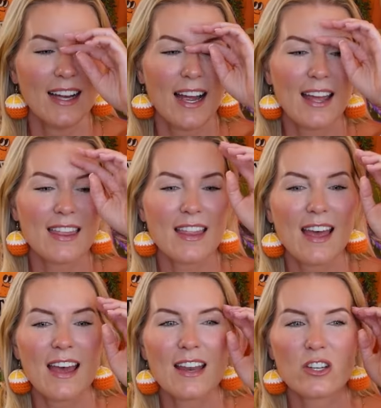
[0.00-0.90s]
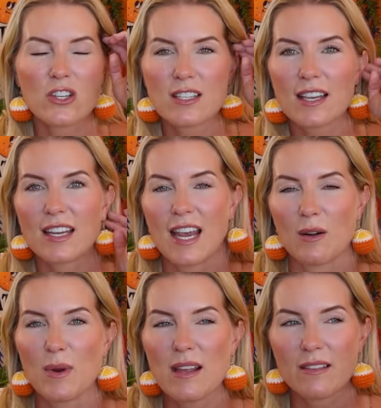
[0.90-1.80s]
and then she's like,
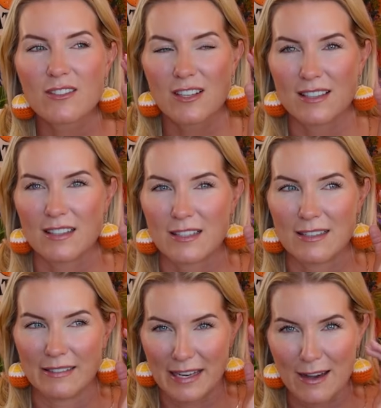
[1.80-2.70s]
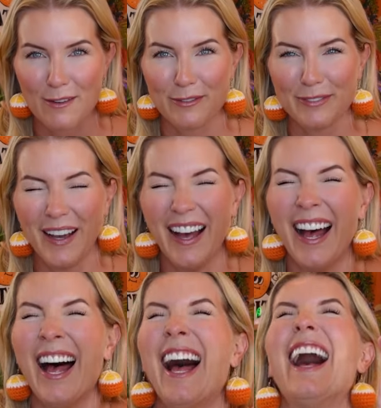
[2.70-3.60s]
can we just leave?
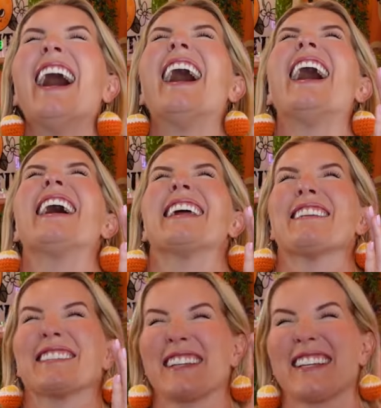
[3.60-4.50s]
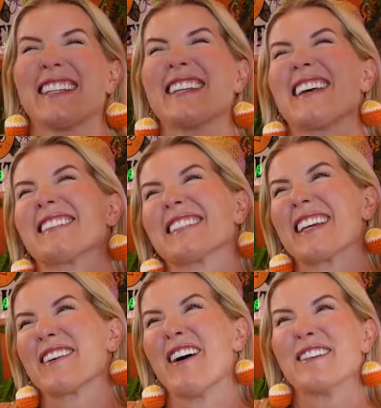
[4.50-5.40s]
And I was like, yes,
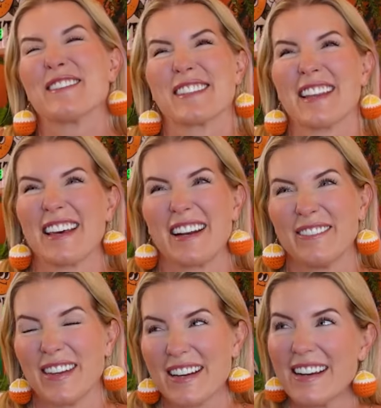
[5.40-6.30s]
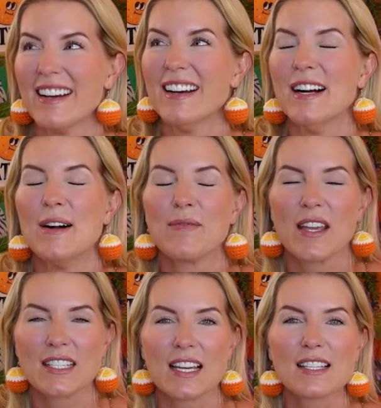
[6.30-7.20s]
thank God you said that. I'm like,
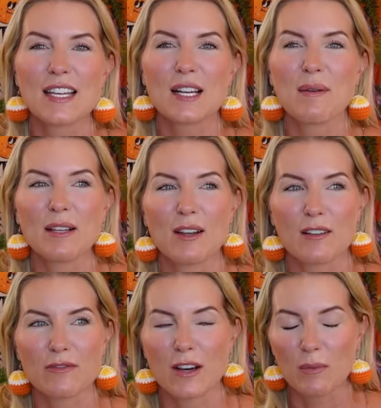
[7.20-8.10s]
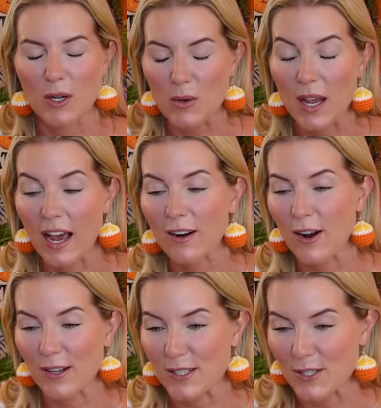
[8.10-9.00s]
it does take away a lot of the fun when you can't
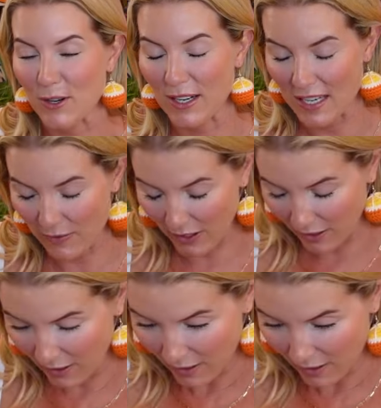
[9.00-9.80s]
concentrate even